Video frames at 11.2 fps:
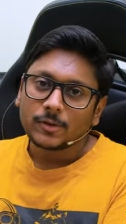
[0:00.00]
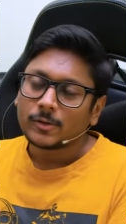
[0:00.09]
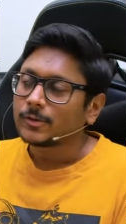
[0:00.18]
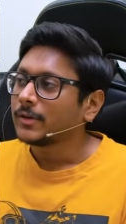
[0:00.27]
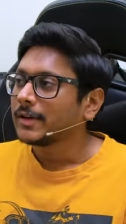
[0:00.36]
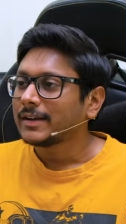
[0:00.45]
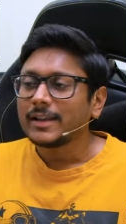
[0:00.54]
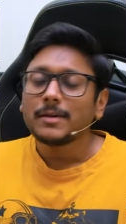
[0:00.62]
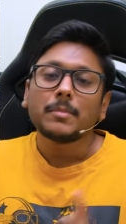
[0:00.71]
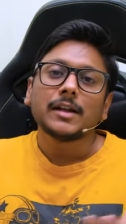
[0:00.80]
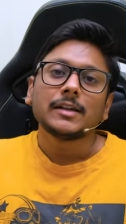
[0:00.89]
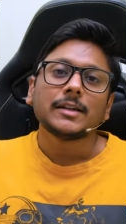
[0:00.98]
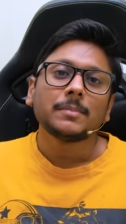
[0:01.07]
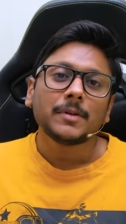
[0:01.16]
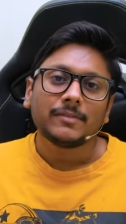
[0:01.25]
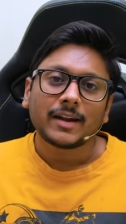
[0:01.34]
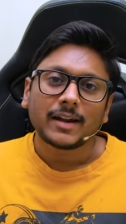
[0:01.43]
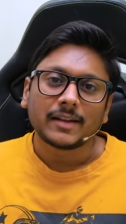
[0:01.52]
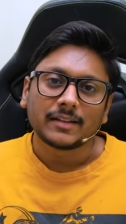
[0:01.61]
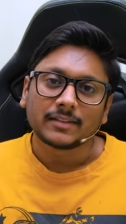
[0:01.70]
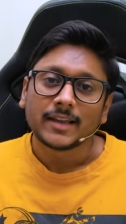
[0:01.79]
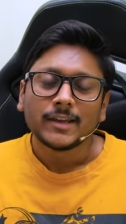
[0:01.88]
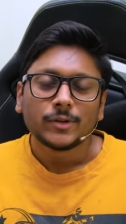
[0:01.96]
also, you get like multiple varieties.